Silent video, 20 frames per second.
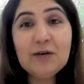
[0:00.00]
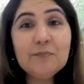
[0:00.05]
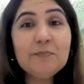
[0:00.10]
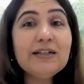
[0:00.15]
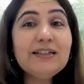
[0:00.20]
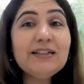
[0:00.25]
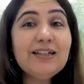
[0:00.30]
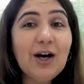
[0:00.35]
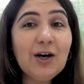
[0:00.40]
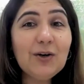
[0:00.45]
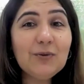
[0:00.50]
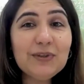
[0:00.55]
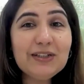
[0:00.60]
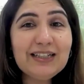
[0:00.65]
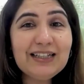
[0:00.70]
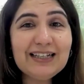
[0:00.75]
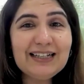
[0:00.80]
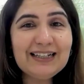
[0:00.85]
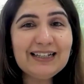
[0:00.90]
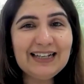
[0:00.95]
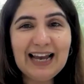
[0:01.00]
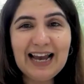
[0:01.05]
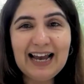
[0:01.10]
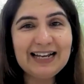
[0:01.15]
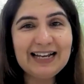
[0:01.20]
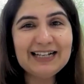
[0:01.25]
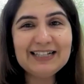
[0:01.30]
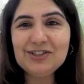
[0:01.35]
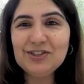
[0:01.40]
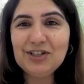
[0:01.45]
But now with
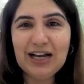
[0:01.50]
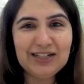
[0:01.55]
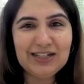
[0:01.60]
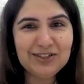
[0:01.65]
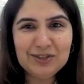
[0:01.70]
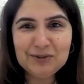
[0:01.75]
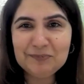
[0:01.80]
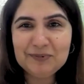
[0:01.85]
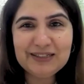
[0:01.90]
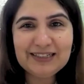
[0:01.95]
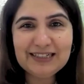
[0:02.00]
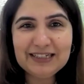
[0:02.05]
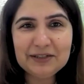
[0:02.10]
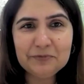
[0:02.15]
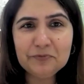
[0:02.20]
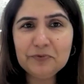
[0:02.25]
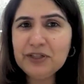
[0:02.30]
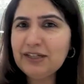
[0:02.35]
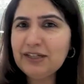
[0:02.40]
AI and ChatGPT, we